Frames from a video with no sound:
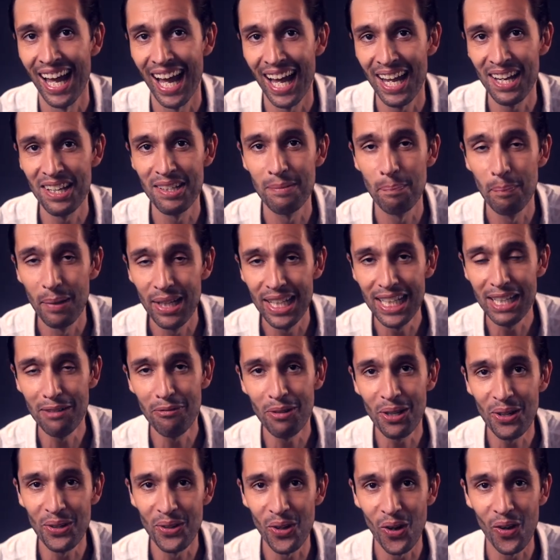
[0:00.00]
And
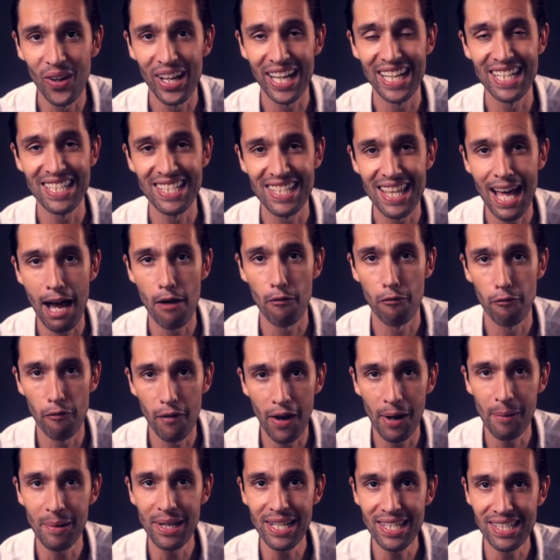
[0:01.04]
believe it or not, it's that
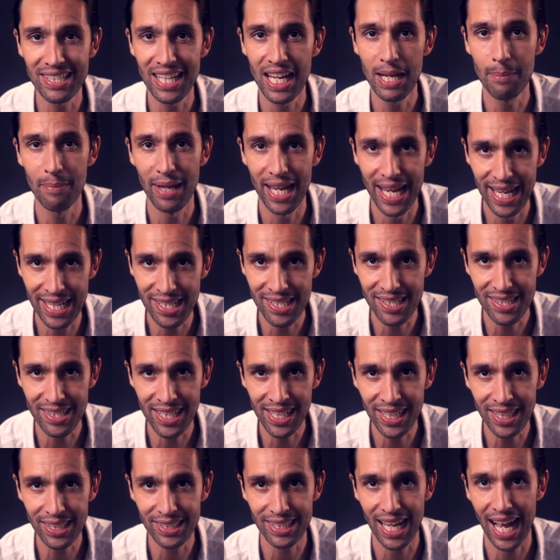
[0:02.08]
very same
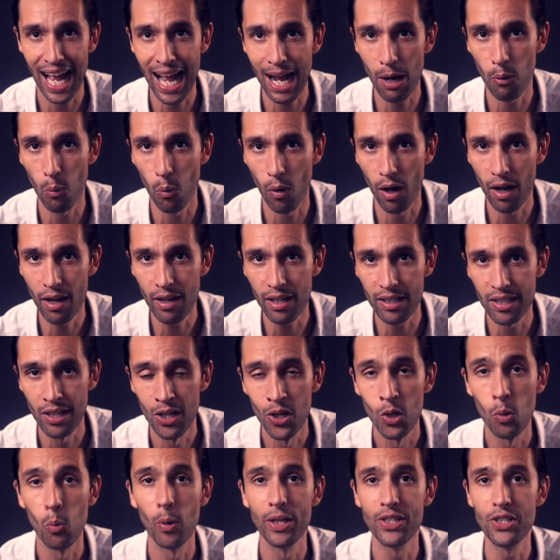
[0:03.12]
instinct at work
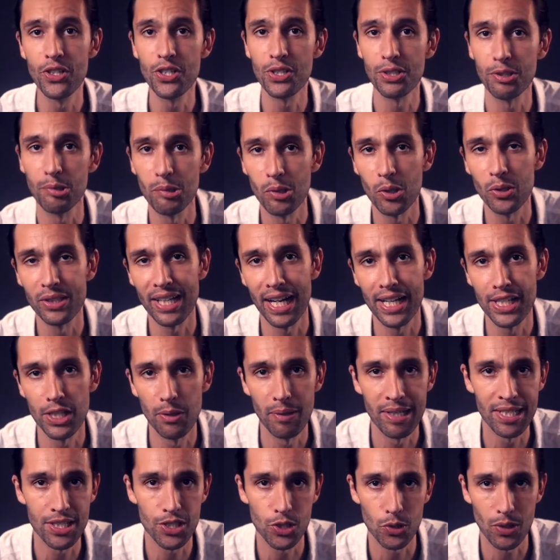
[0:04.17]
when you scroll down
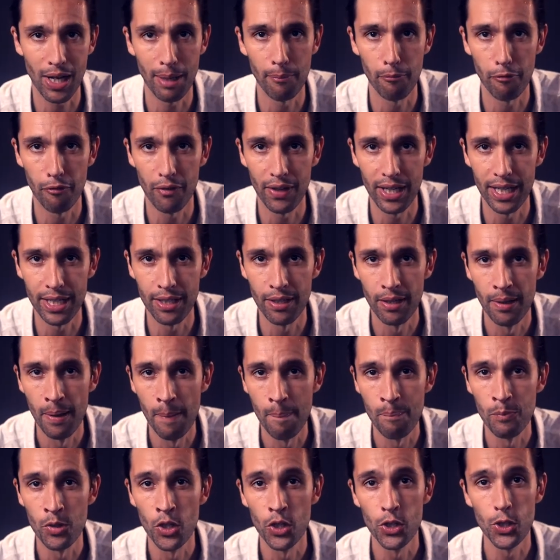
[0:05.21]
your Instagram feed
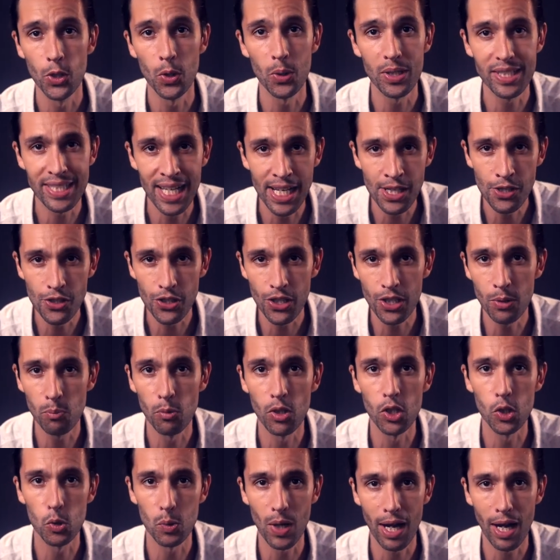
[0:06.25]
your attention
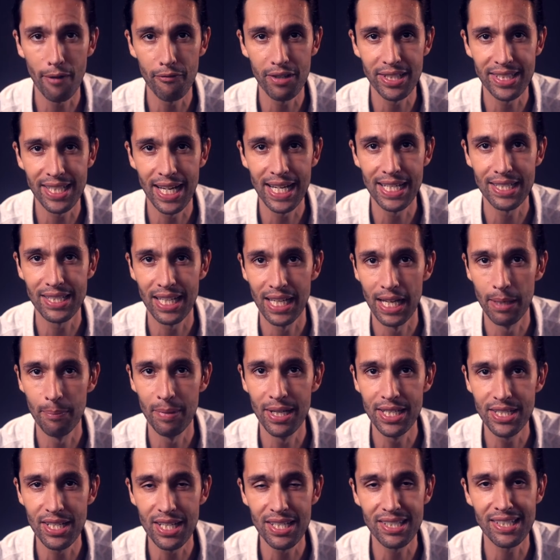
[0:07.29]
will gravitate to
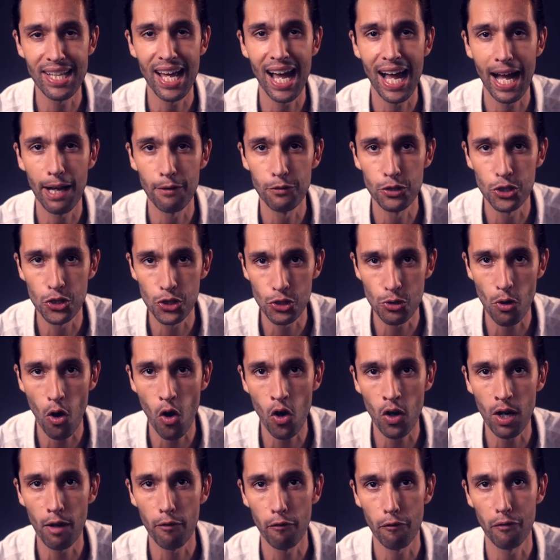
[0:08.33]
images that have
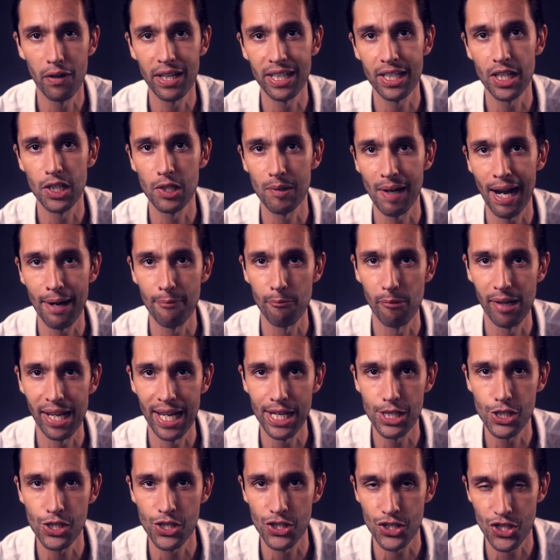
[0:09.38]
strong figure-ground
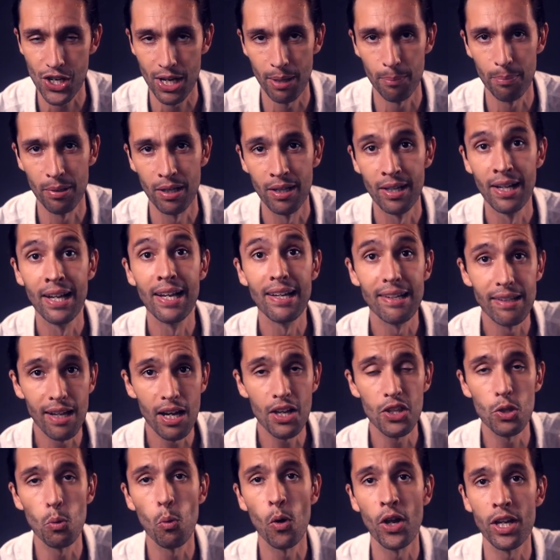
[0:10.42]
relationship,
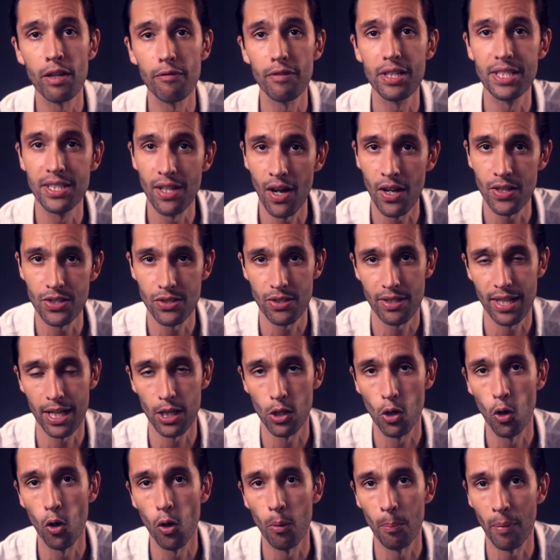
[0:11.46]
like the one of a dancer that
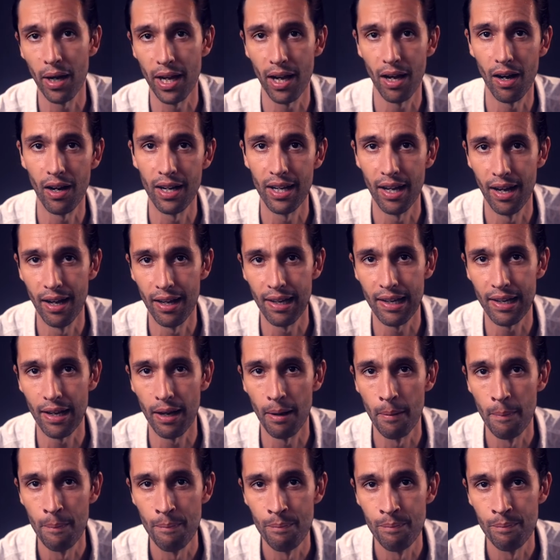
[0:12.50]
caught my eye earlier.